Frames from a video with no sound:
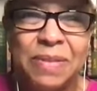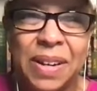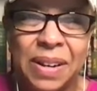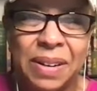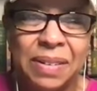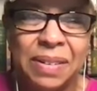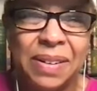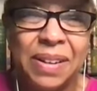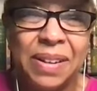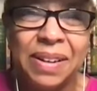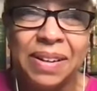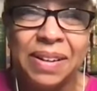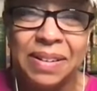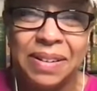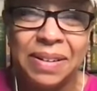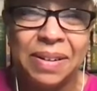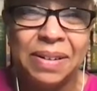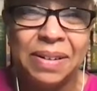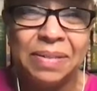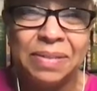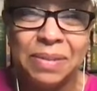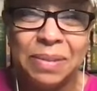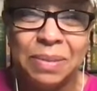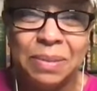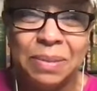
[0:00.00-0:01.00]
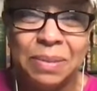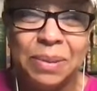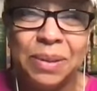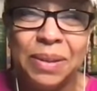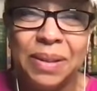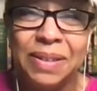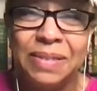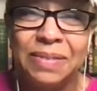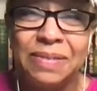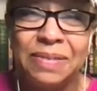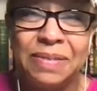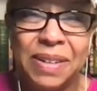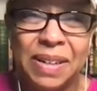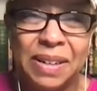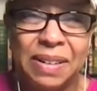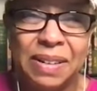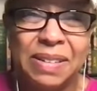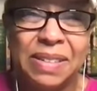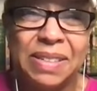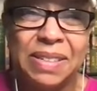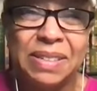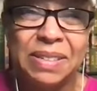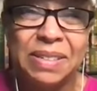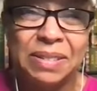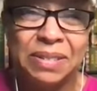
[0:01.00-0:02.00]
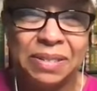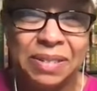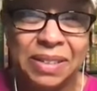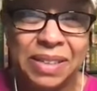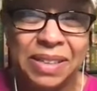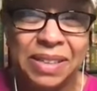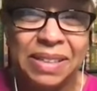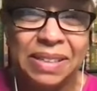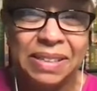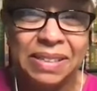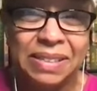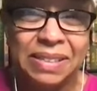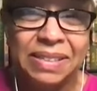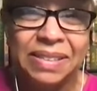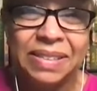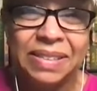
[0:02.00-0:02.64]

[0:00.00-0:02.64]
very uncomfortable and very dirty.